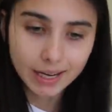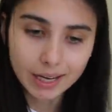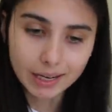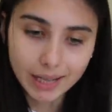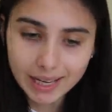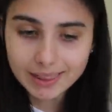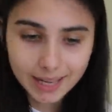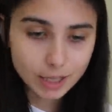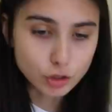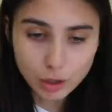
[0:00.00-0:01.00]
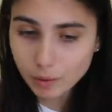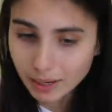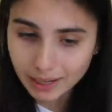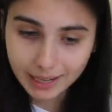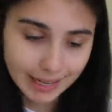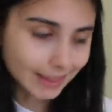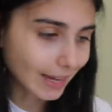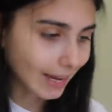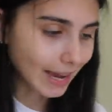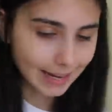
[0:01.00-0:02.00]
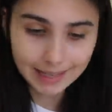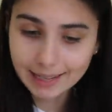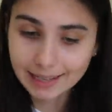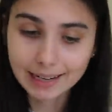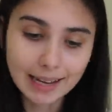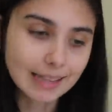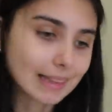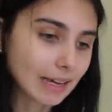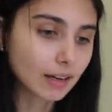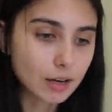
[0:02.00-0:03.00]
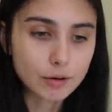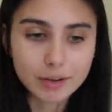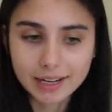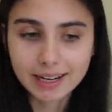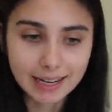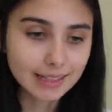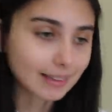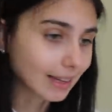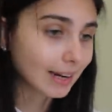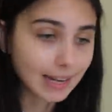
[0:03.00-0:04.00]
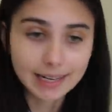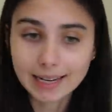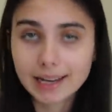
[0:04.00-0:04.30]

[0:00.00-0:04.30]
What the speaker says: Can I get that Tron? Can I get that Henny? Can I get that Coke? Can I get that Henny?